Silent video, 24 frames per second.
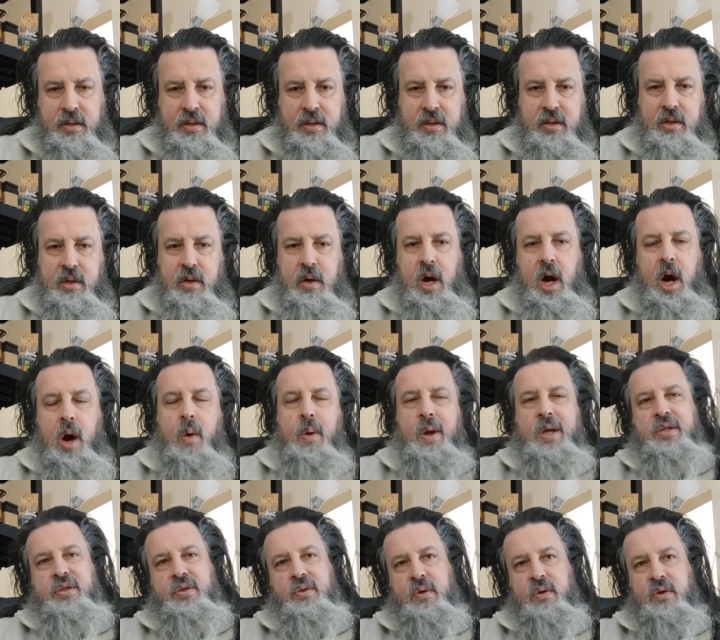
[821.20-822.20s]
do you
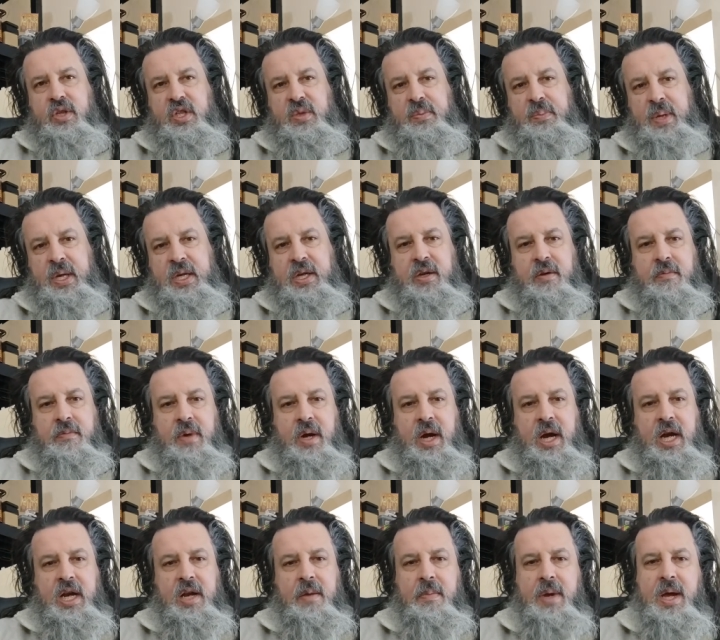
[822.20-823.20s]
always sort of speak your
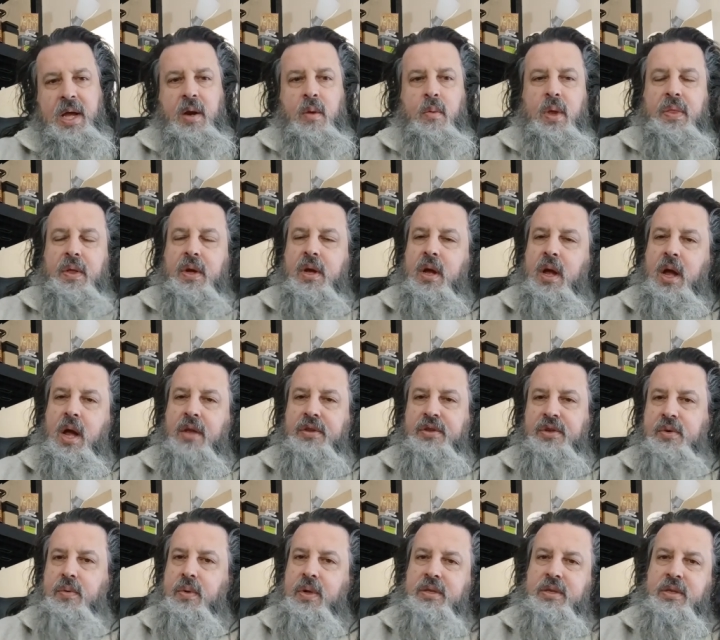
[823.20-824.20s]
mind no matter what the
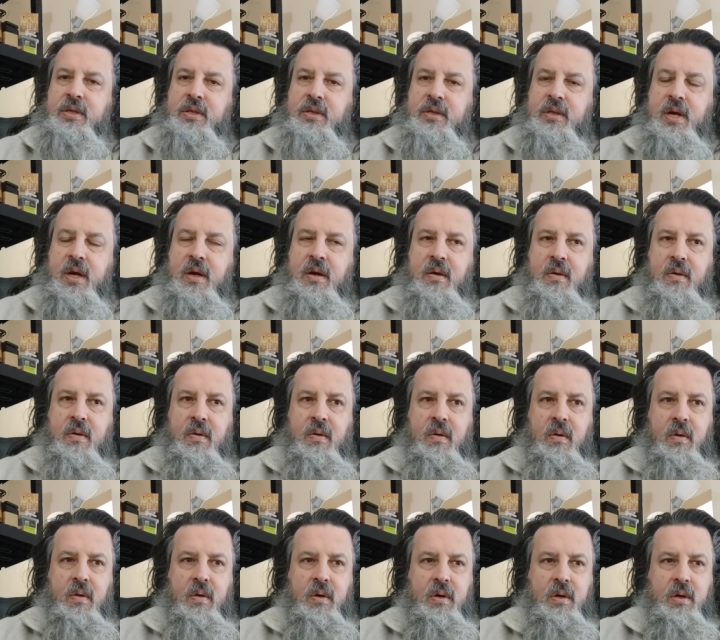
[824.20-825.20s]
consequences are, or,
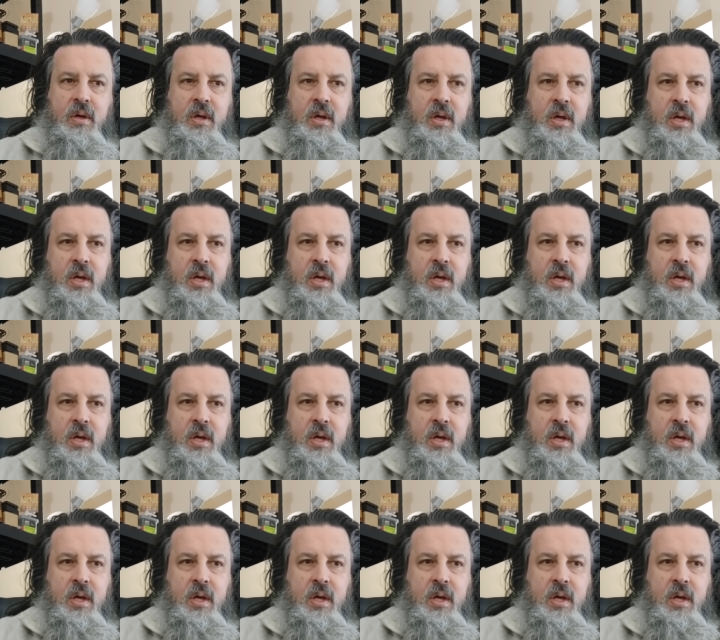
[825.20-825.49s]
or